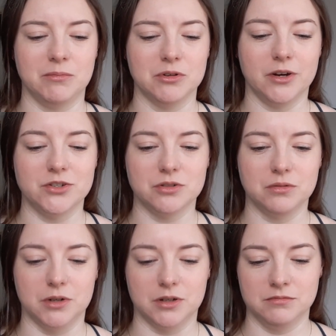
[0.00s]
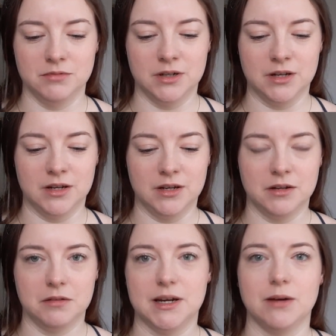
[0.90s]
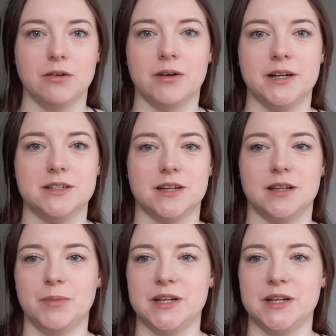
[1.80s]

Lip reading: I'm not quite sure how cry knit designed it,